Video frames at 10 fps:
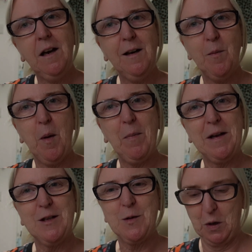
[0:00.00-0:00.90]
a little bit
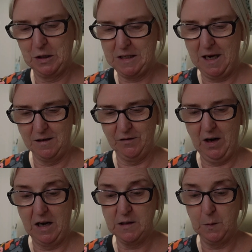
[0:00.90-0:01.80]
better towards the end of
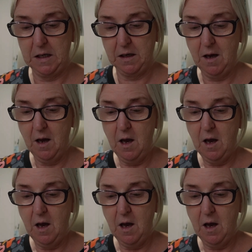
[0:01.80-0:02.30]
next week.